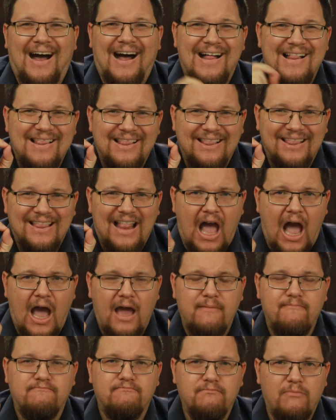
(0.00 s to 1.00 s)
A
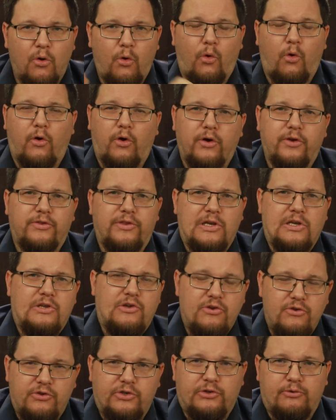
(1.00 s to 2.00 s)
lot more than
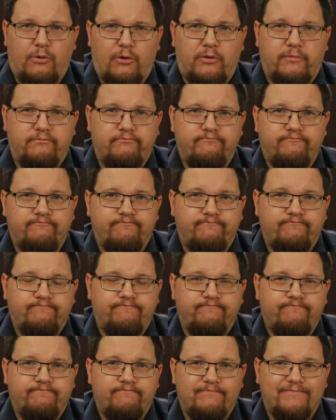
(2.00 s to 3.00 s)
usual.
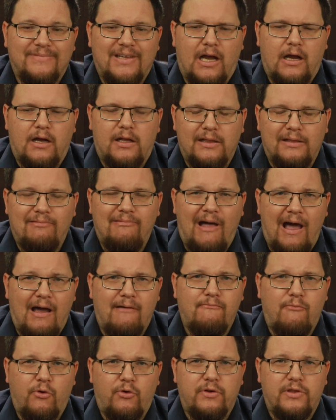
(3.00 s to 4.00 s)
A
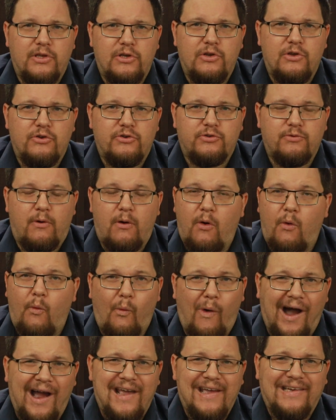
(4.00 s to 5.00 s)
lot more than usual.
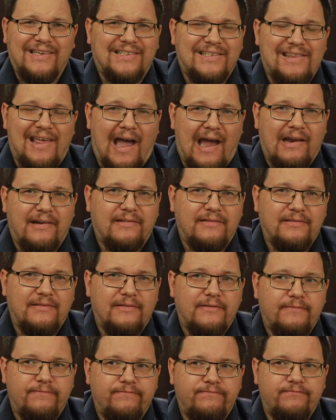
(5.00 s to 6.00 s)
Why is that?
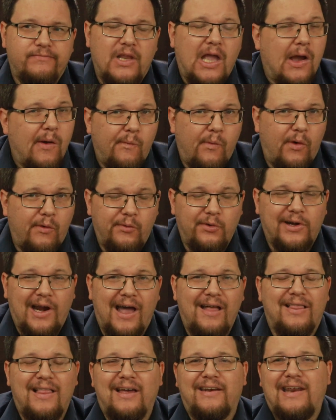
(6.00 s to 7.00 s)
Well, we're
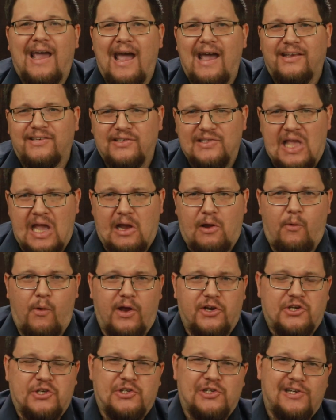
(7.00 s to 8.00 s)
not allowed to ask that
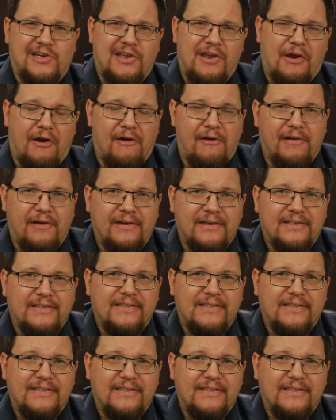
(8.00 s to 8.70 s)
question here.